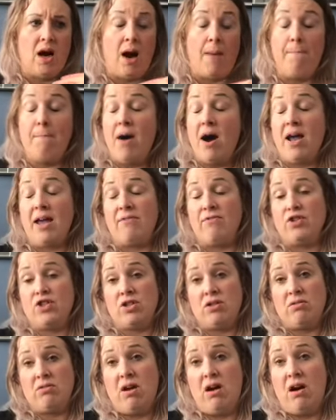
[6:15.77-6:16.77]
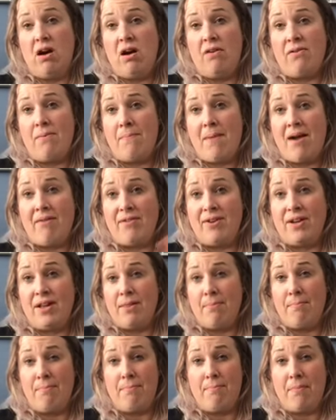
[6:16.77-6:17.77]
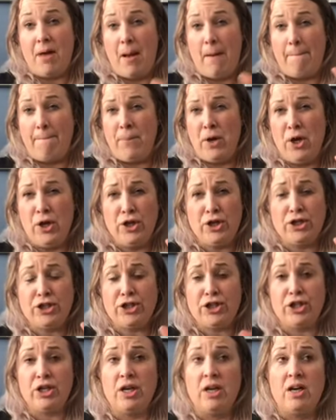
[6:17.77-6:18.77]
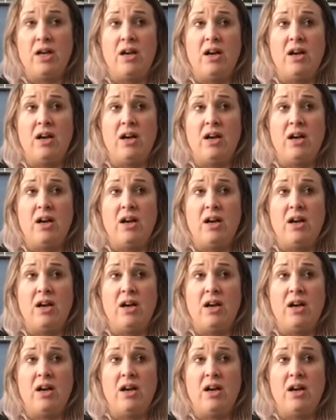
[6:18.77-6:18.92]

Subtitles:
I might even do half a marathon at a push.